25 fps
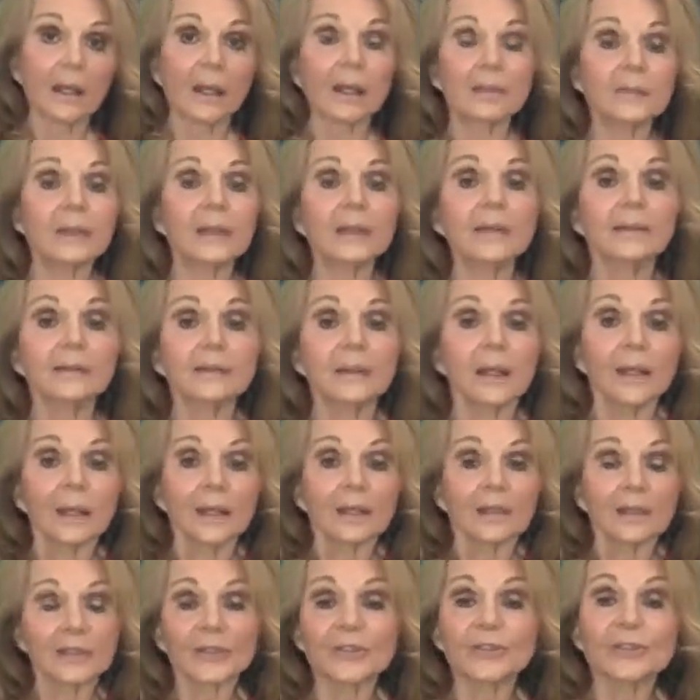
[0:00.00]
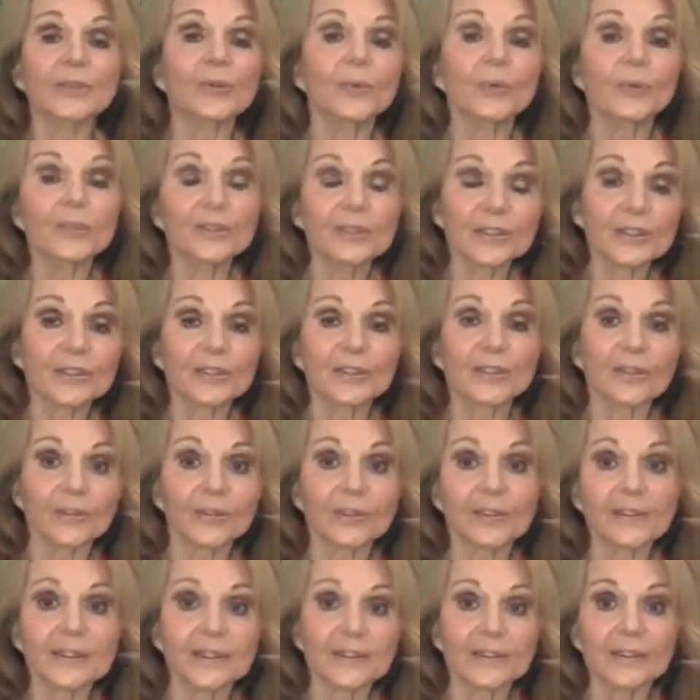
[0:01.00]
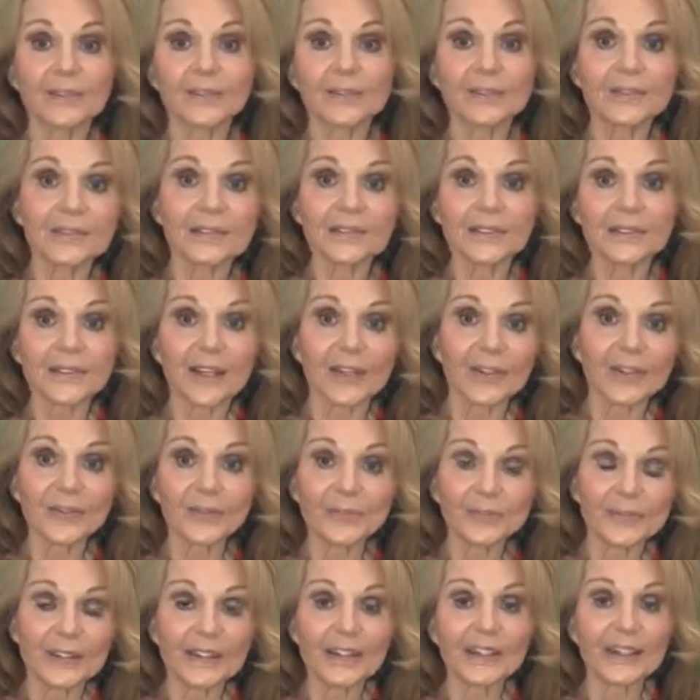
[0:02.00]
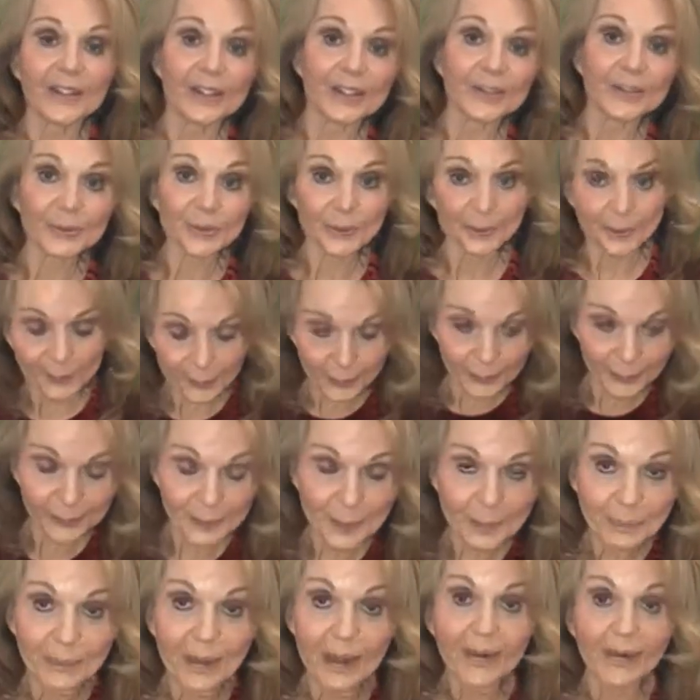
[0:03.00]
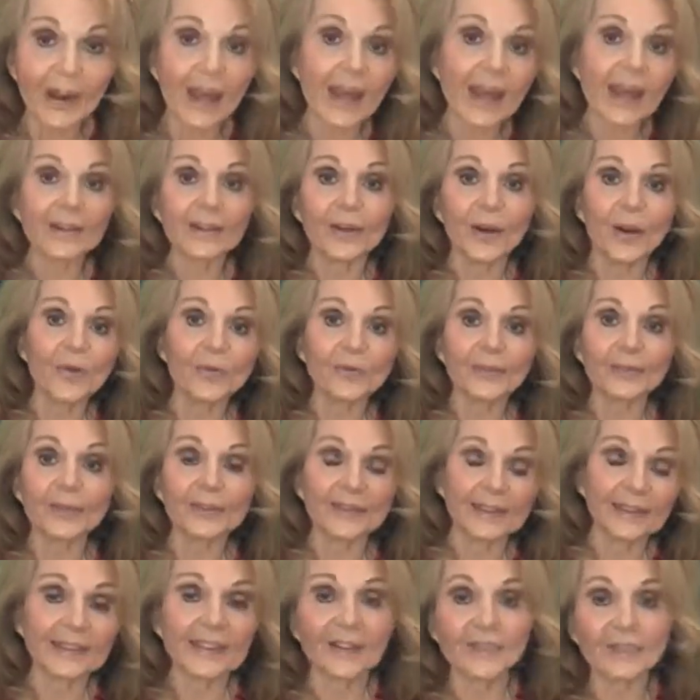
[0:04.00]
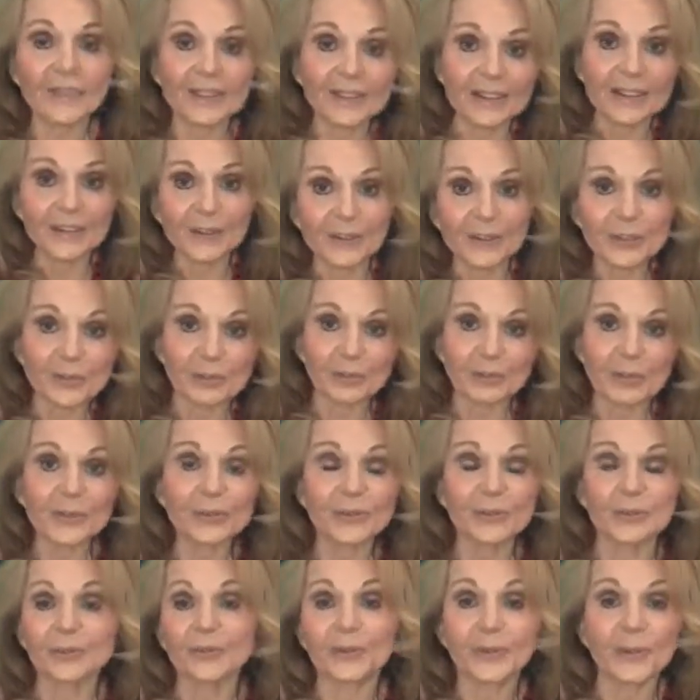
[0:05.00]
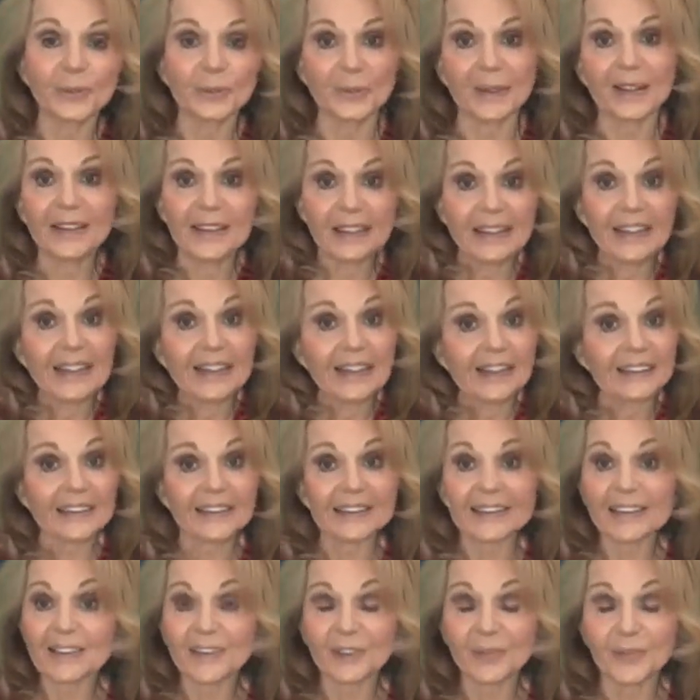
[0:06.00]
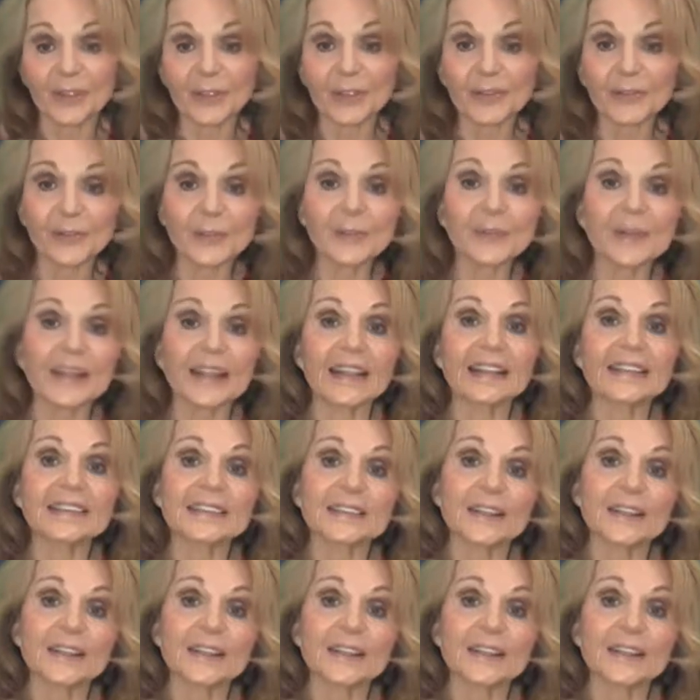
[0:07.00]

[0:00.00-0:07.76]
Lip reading: I mean, those gorgeous girls in those other videos would flip their head over and everything looks beautiful, but that doesn't work for me.